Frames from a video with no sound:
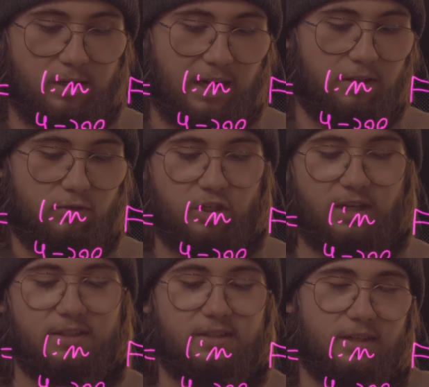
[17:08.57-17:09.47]
kind of
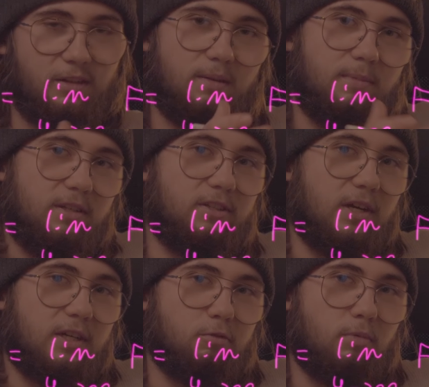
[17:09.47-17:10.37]
checked the limits
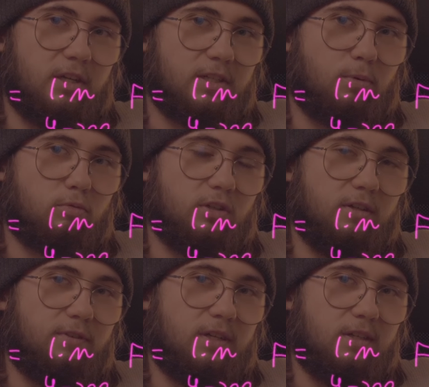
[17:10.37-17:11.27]
as y is approaching
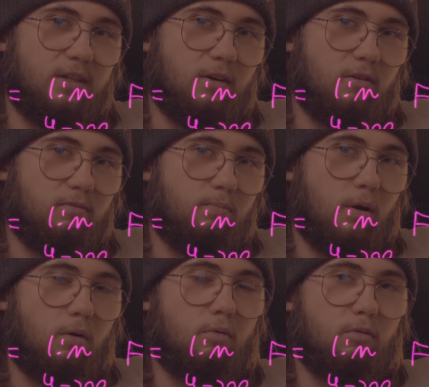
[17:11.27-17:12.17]
infinity of
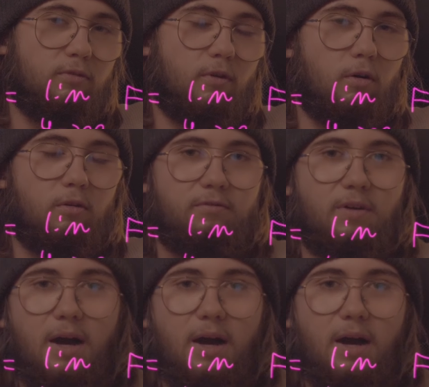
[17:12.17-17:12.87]
both of